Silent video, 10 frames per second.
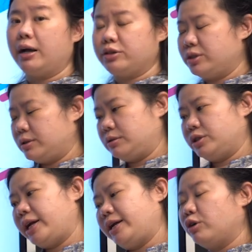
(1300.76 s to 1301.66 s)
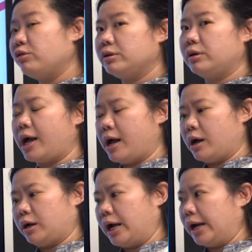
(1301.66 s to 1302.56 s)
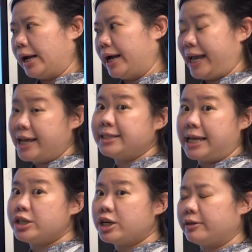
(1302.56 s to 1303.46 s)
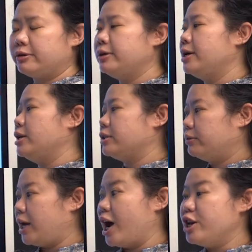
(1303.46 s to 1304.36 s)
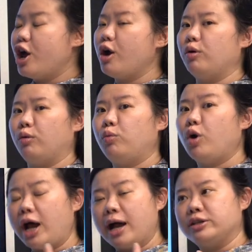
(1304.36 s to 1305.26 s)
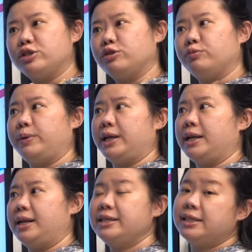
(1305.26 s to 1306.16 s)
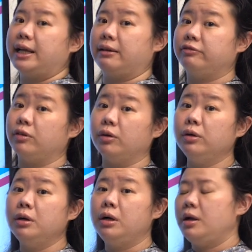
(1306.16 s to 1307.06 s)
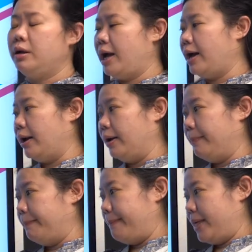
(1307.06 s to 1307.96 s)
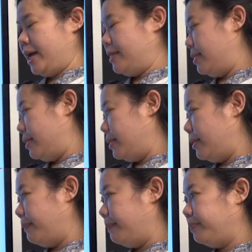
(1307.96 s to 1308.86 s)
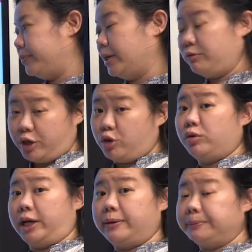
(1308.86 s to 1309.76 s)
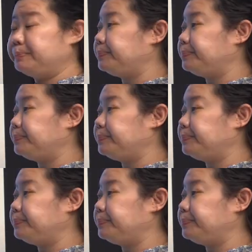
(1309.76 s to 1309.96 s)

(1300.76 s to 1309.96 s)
I'll check it against each other so that I know what I should be listening for in the recording.